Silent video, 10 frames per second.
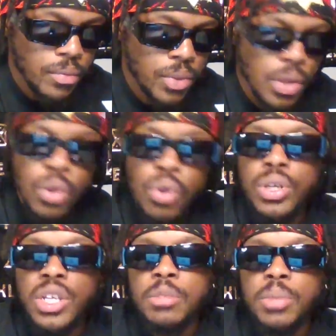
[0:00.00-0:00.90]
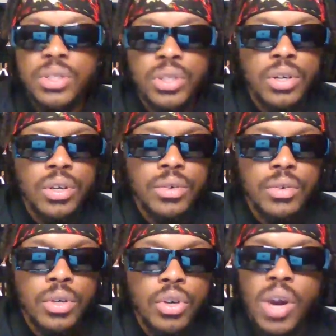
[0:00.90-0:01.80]
The Lord need to be served.
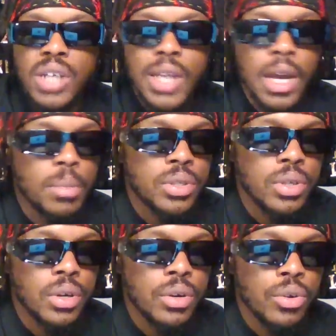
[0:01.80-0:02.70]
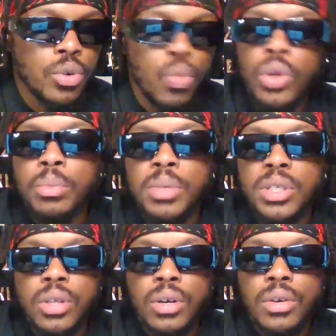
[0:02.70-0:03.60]
Christ got to be served. Will be
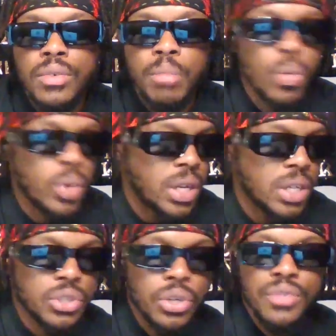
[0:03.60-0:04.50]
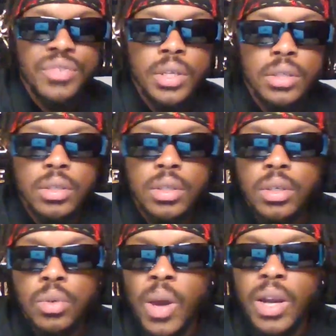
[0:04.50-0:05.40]
served, but we need servants.
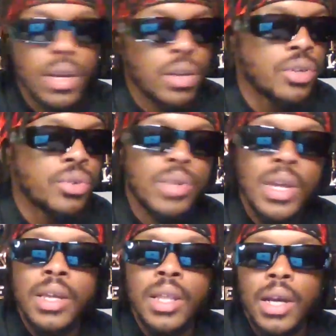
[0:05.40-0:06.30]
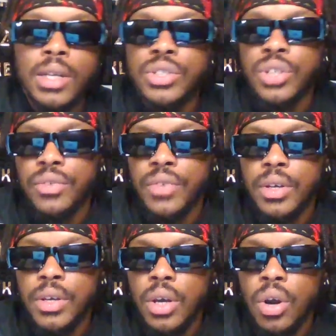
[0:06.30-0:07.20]
Why the hell are you thinking like a servant
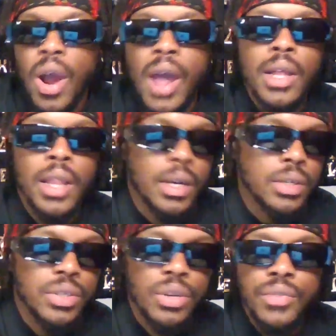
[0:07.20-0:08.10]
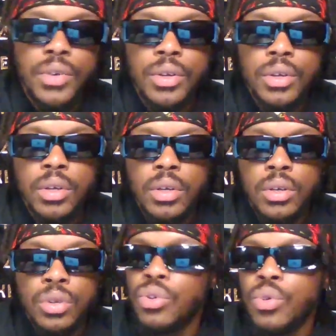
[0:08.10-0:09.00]
or acting like a servant?
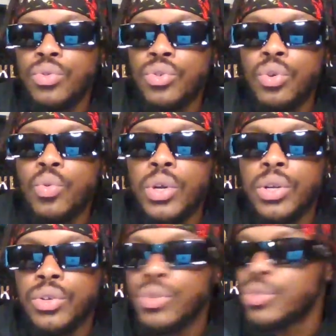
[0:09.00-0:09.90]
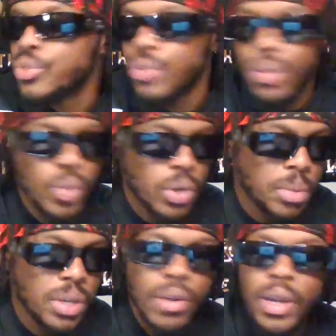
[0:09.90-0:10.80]
You don't want to be
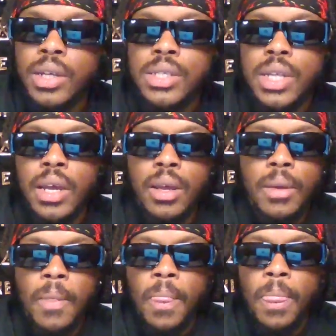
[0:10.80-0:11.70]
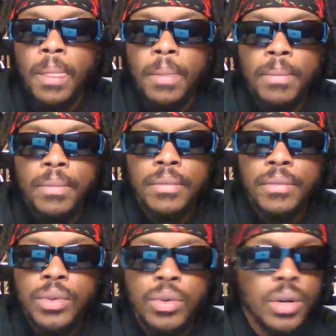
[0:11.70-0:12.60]
great in His land.
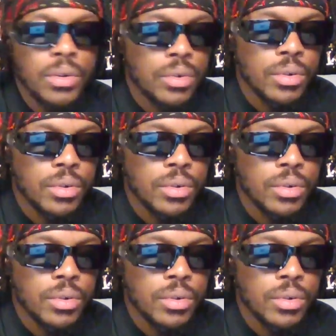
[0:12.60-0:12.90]
You don't.